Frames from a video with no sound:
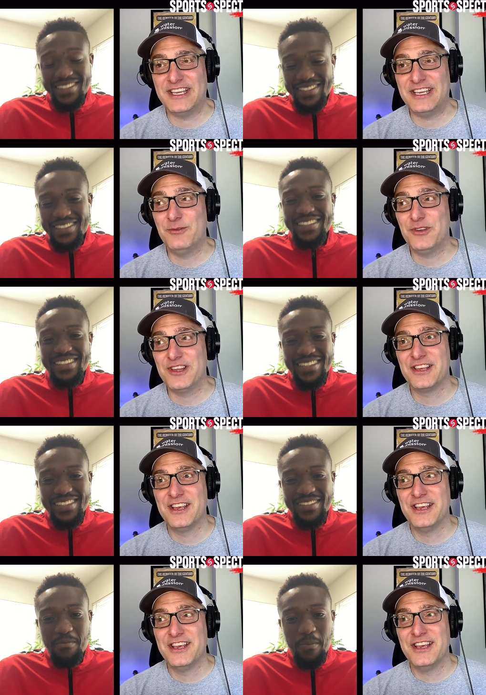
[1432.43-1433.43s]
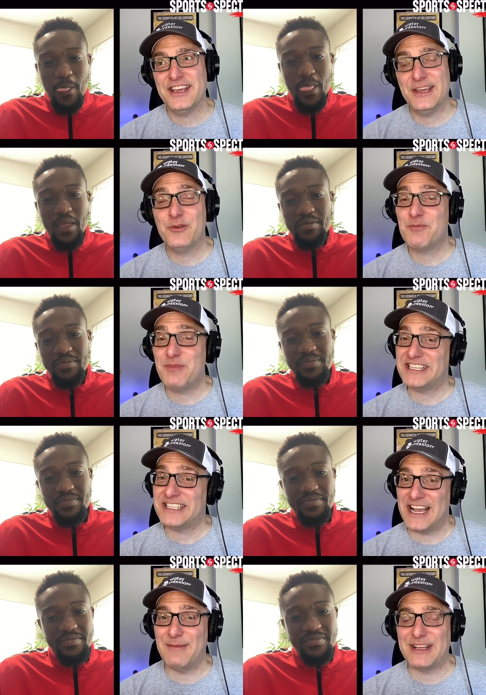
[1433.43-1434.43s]
Speaker 1: But he was he was
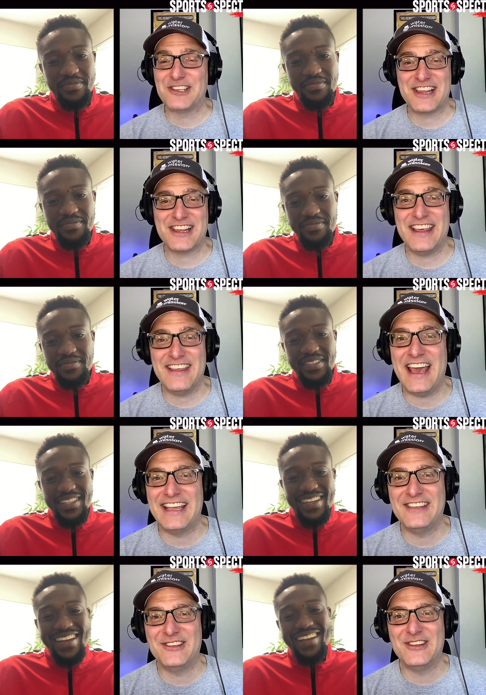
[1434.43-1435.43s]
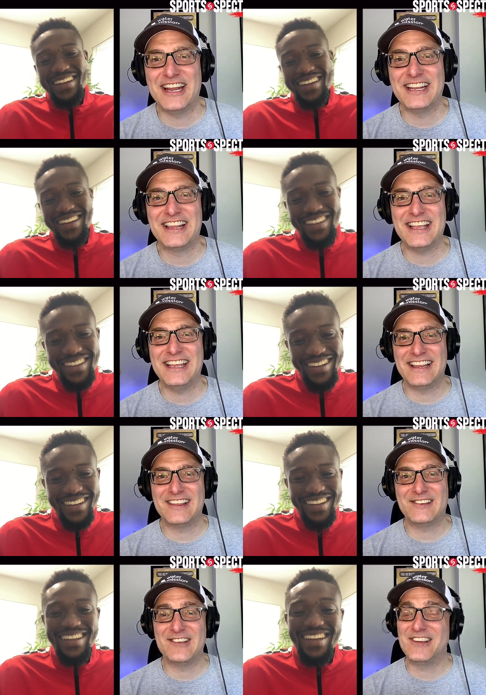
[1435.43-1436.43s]
big time. I'll just say that in the United States.
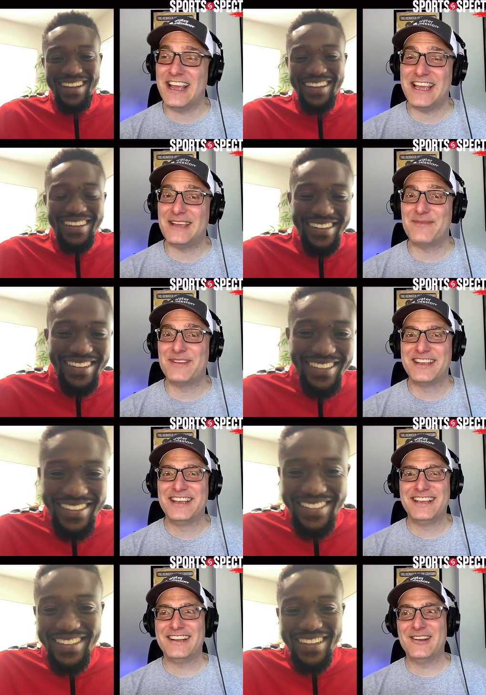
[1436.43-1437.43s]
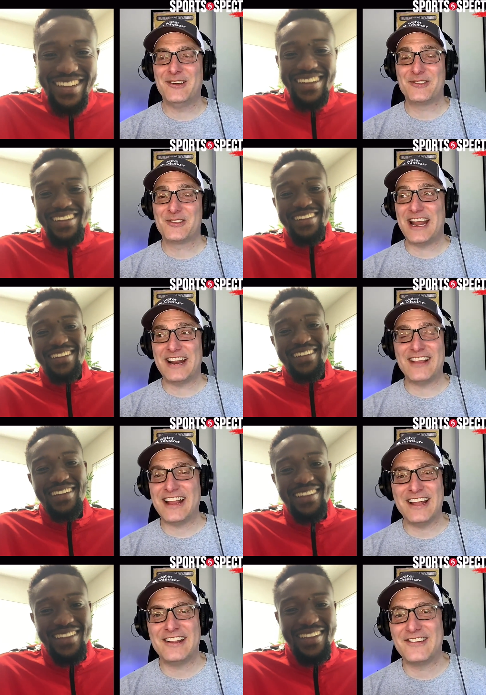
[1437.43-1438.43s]
So your name, you know, there's not a
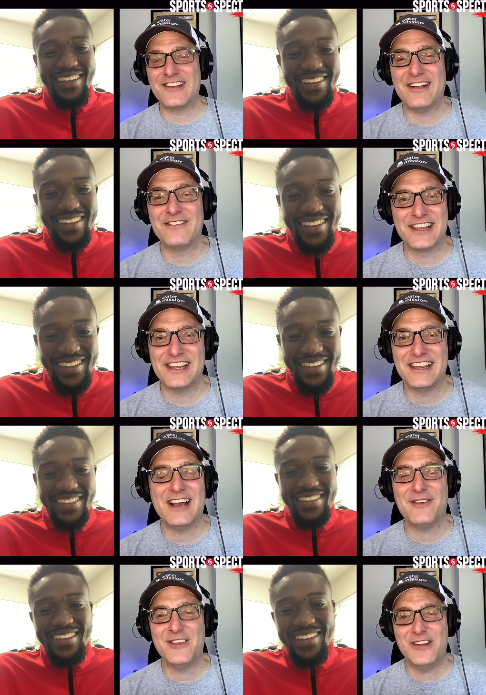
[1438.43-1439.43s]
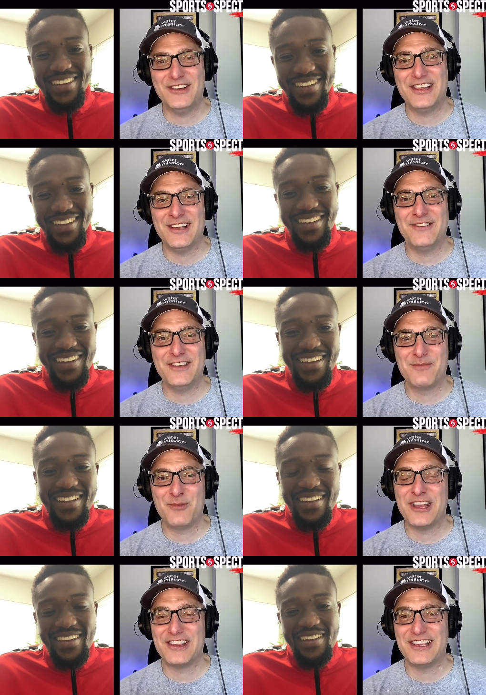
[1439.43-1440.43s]
lot of other Elvises out there. It's Elvis
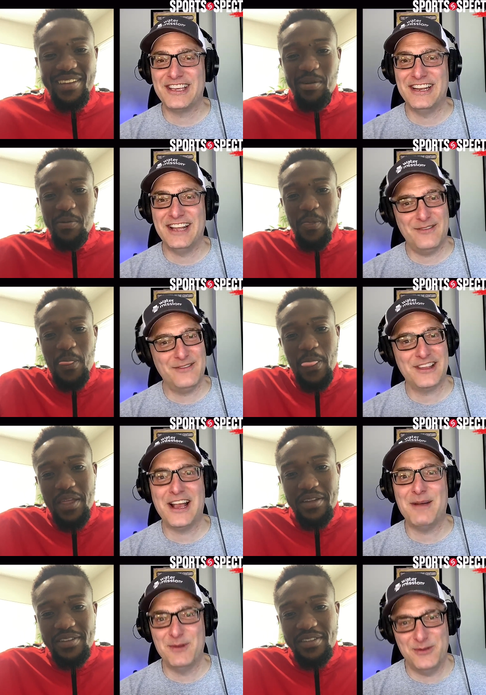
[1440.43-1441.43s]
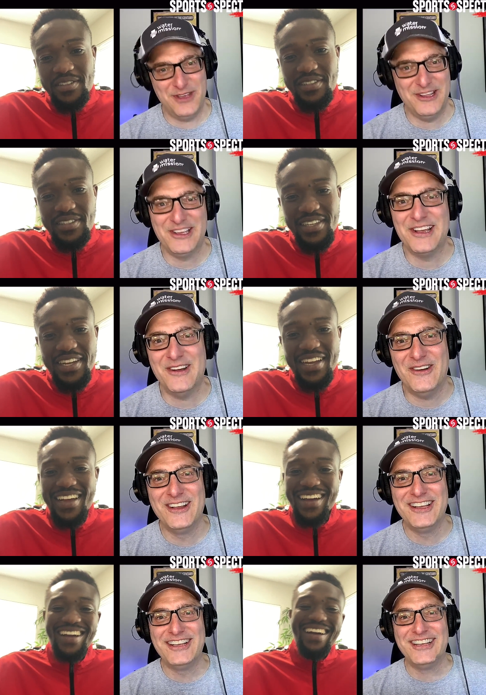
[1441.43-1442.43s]
Presley and Elvis Amoh. There you
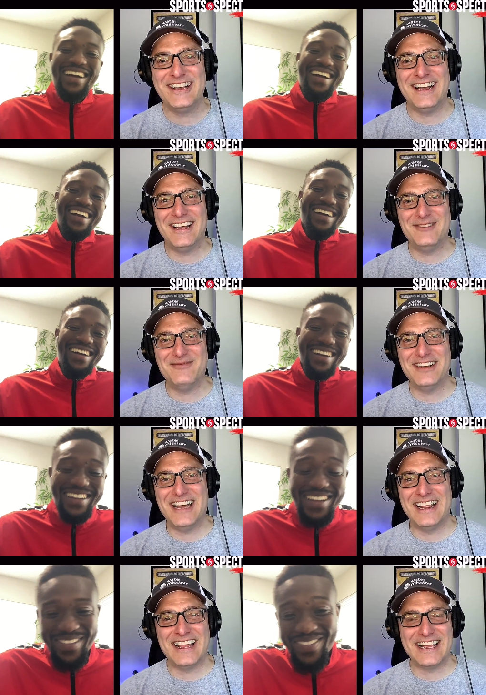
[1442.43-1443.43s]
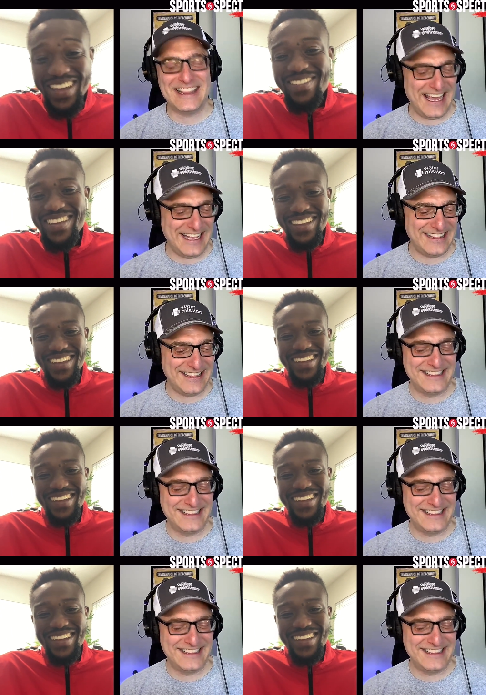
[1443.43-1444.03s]
go. Um, I like maybe. that.